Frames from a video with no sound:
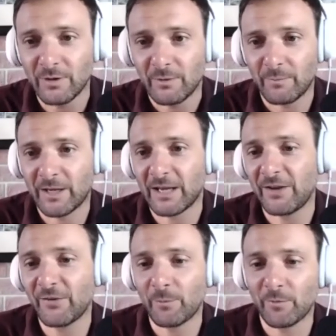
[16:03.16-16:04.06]

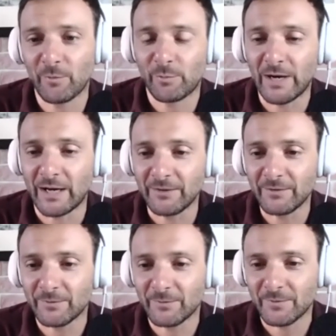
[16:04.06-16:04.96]
mechanism of the brain
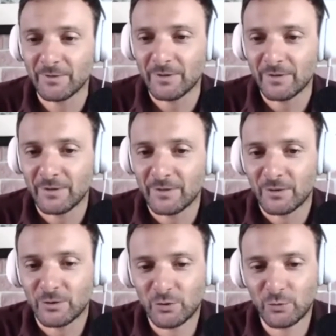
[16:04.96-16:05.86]

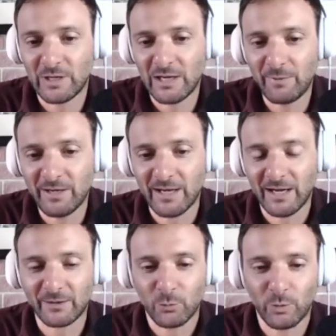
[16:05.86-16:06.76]
to
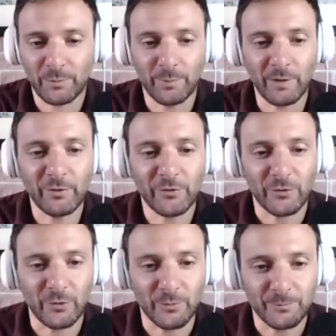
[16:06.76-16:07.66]
eliminate what bothers
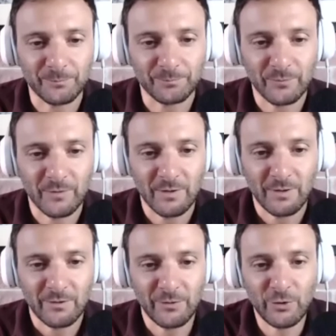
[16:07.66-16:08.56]
you.
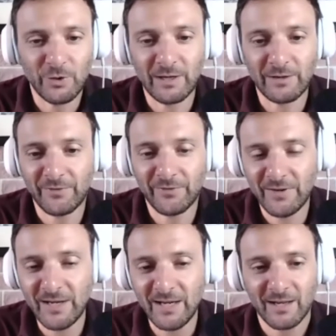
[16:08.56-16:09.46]
So you can
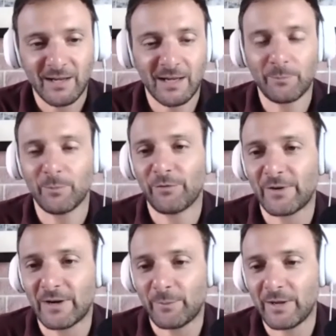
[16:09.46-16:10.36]
see
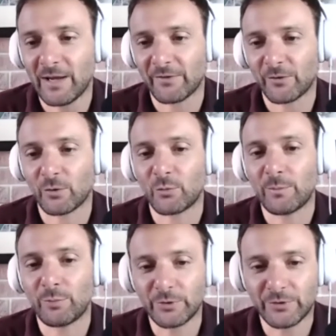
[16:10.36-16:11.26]
hypnotherapy as a
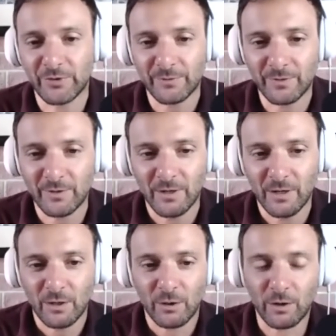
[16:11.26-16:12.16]
reboot
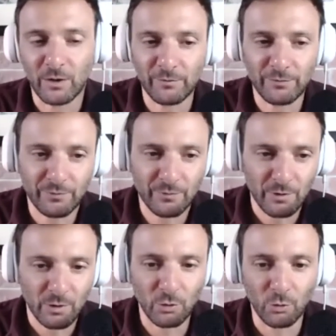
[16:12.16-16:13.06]
of
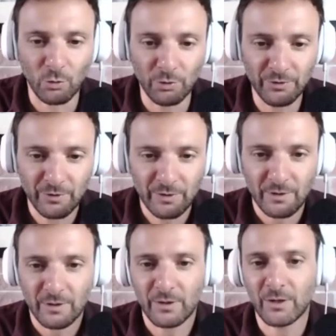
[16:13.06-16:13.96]
old
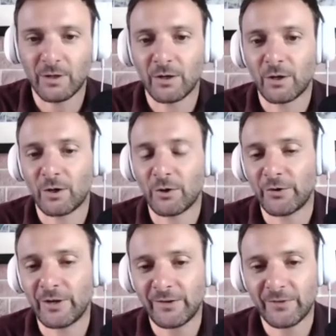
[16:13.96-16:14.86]

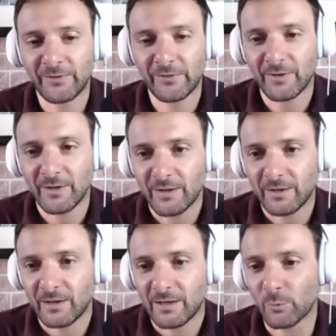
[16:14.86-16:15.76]
learnings,
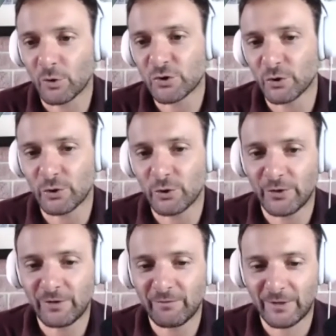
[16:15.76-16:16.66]
emotional
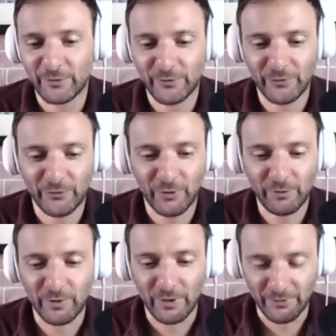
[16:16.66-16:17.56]
learning that doesn't
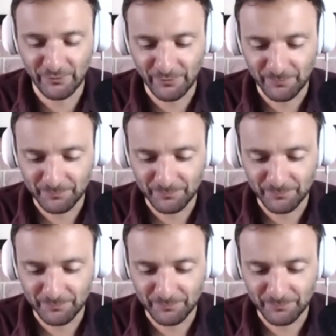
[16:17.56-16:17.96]
serve us.